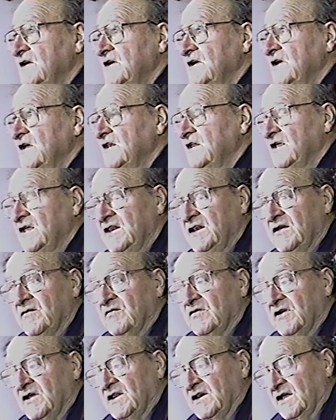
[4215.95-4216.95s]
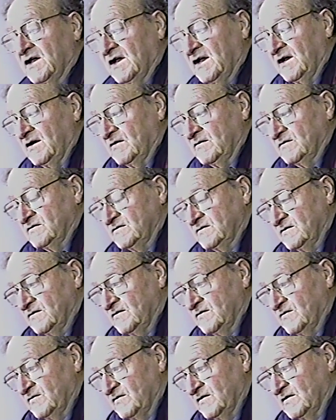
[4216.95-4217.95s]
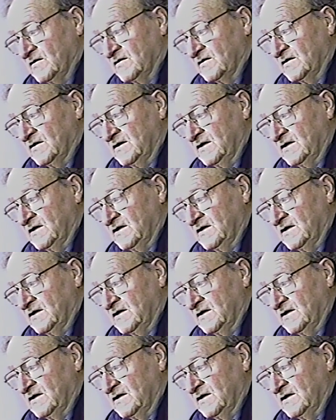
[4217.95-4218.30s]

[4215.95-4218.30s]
and he never had a house, the old fella.